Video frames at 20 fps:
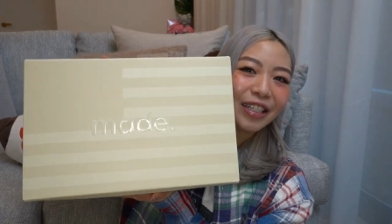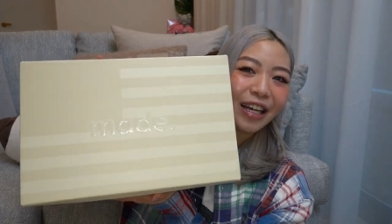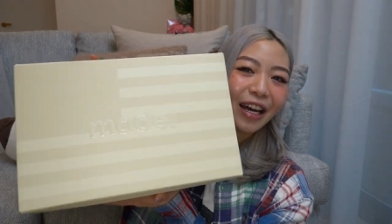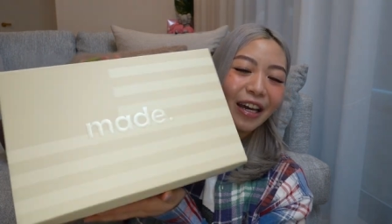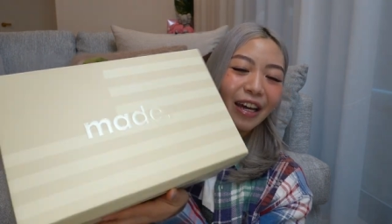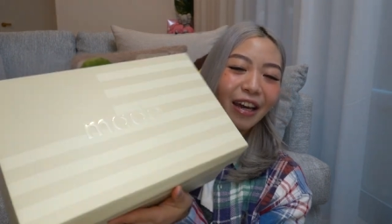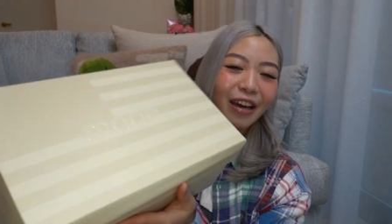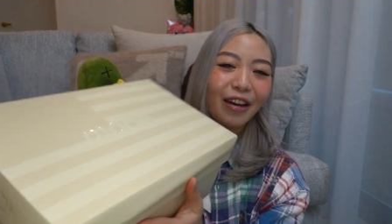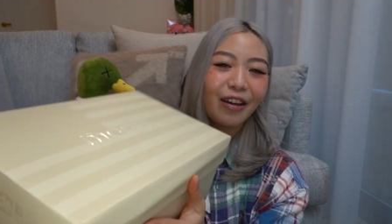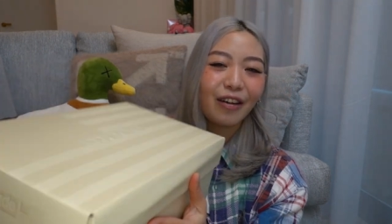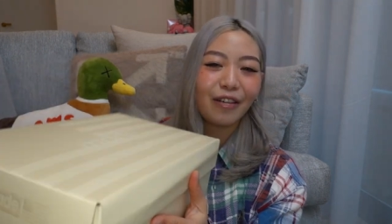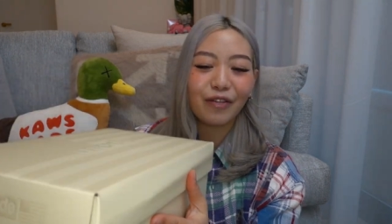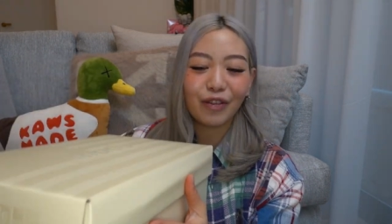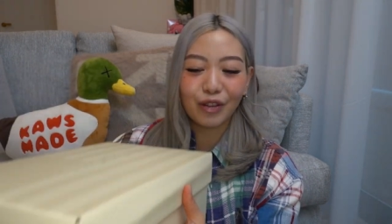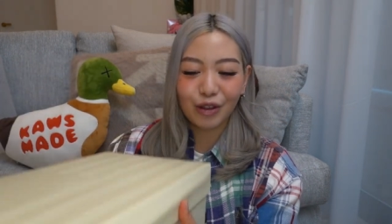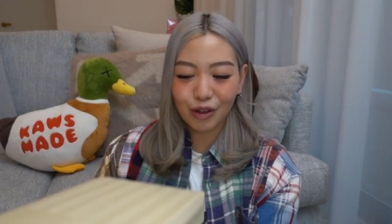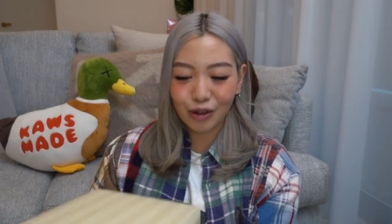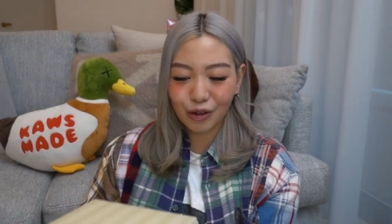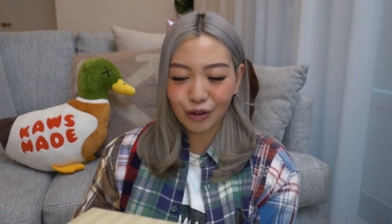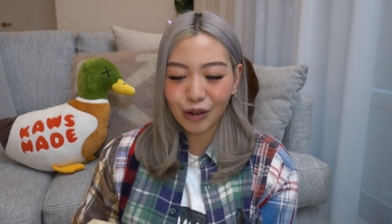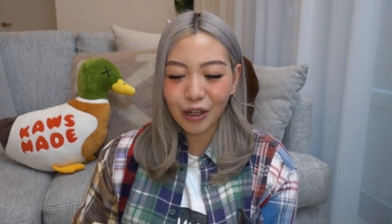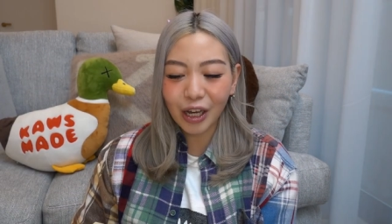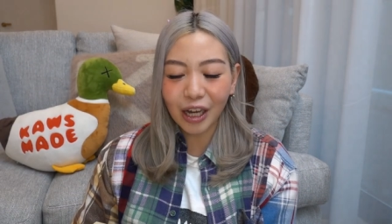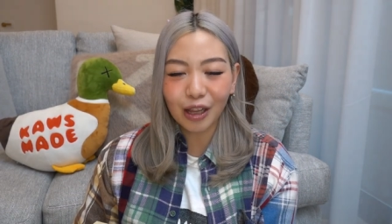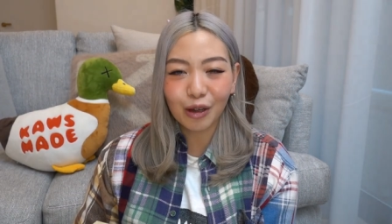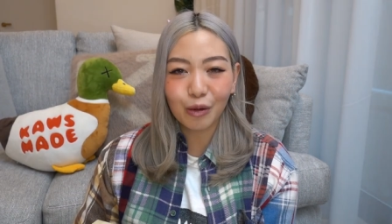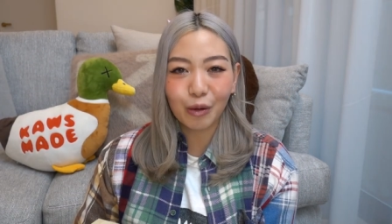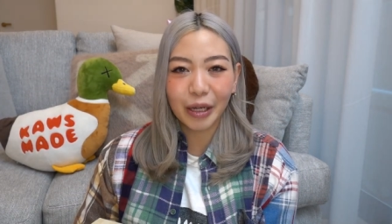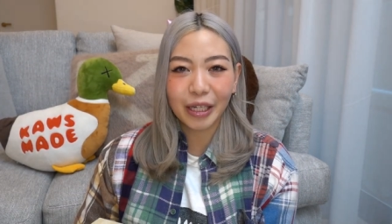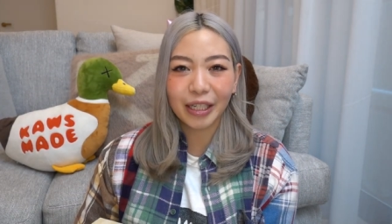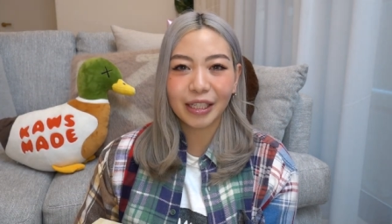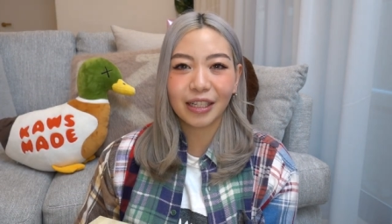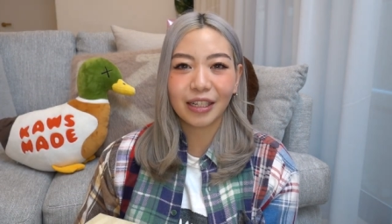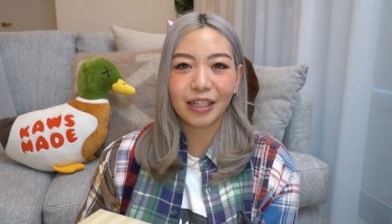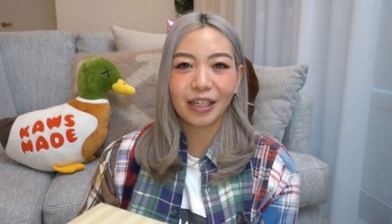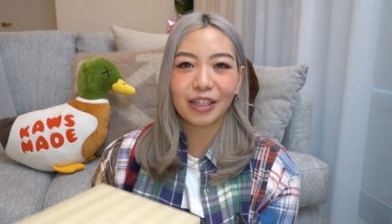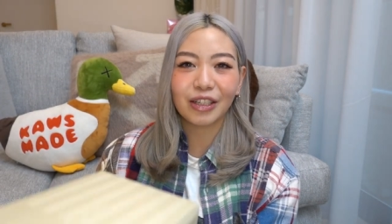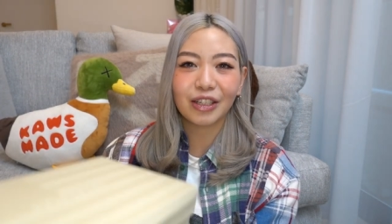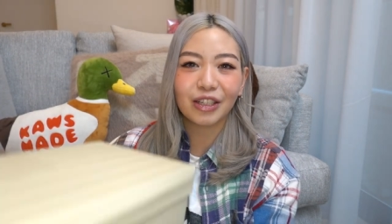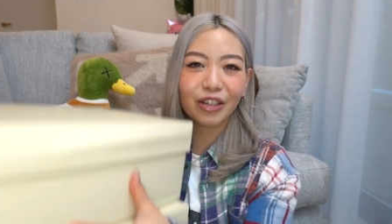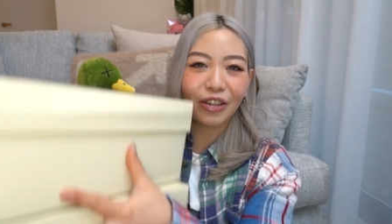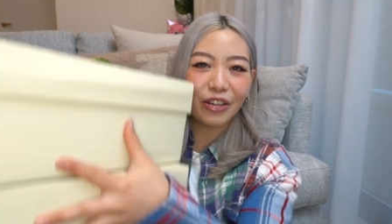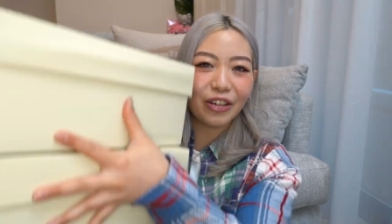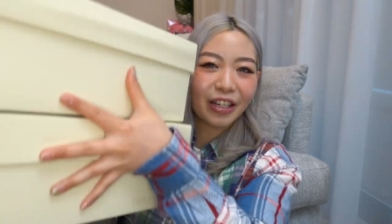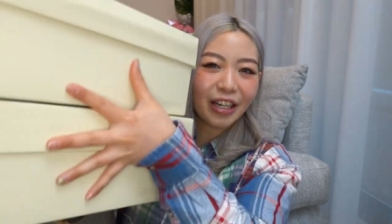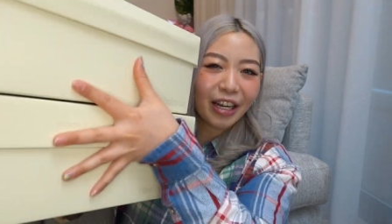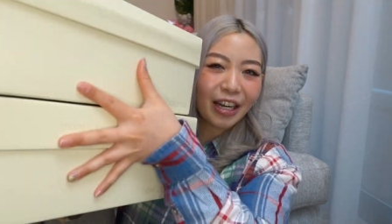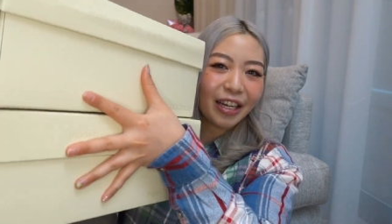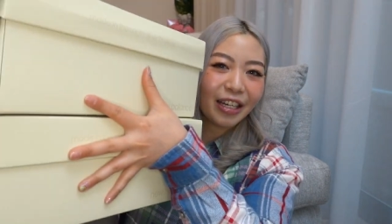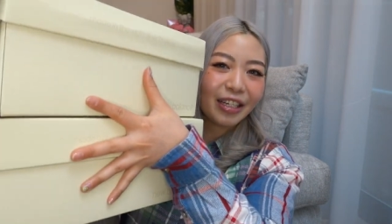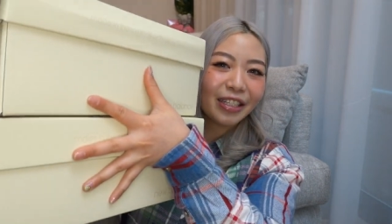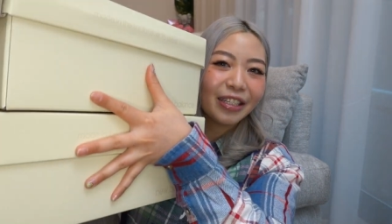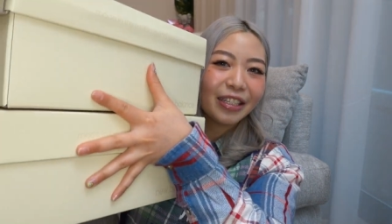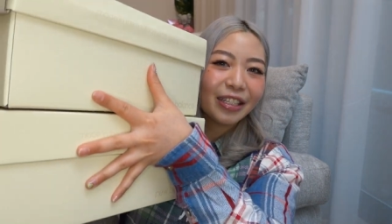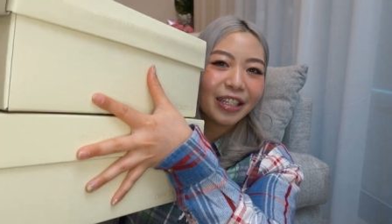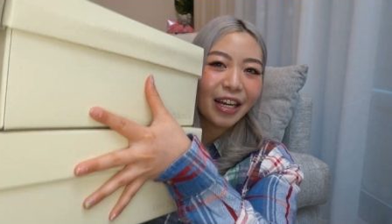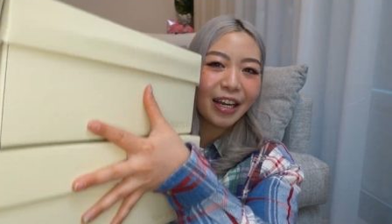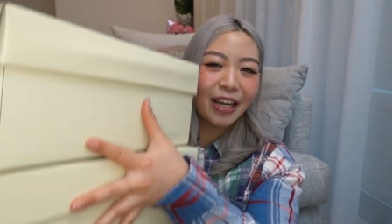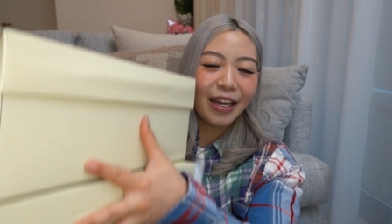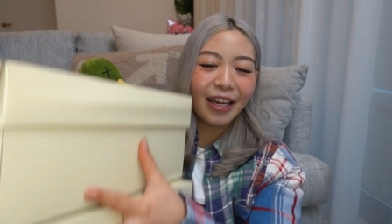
I have two colorways here to show you guys.